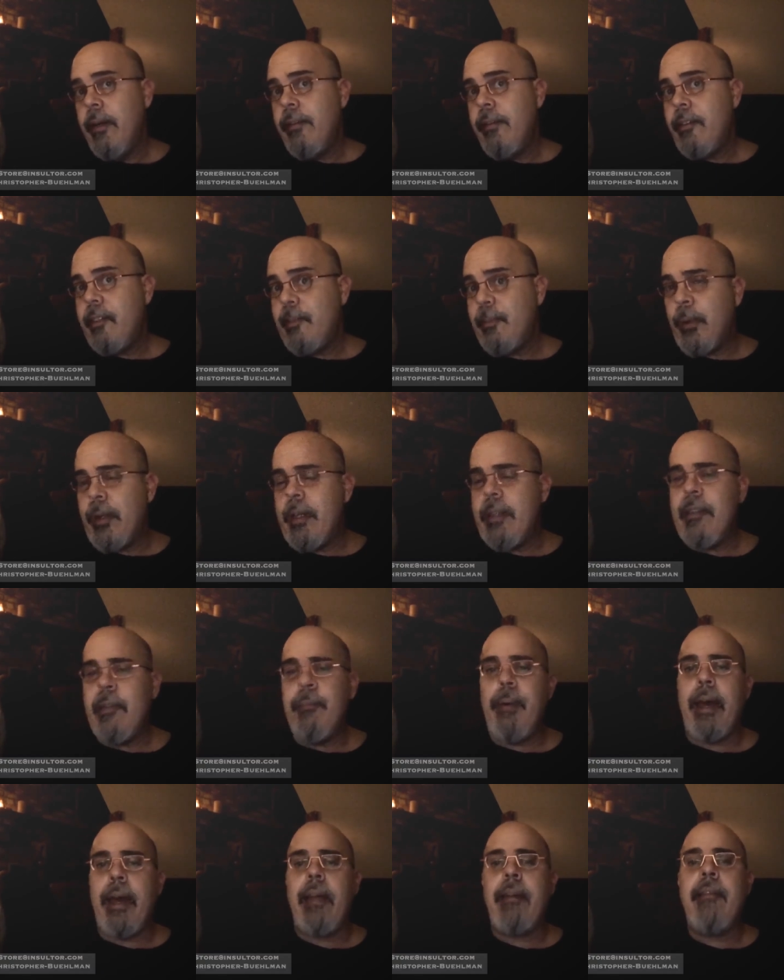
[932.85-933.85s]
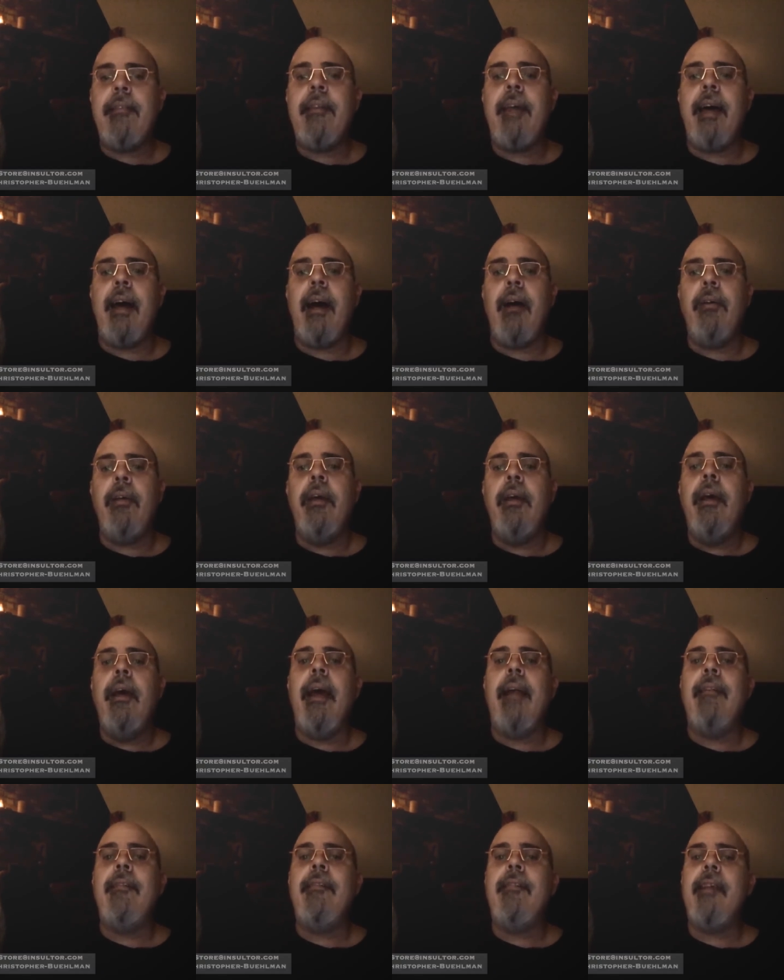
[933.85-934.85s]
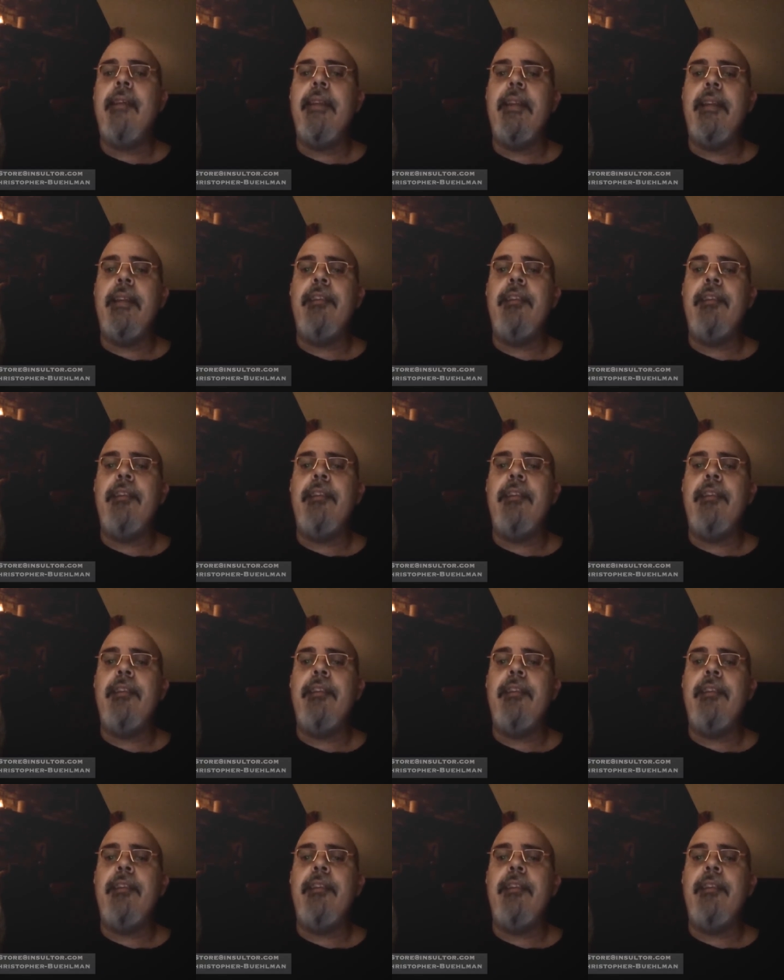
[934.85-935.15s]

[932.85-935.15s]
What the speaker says: sprinted back to town and said that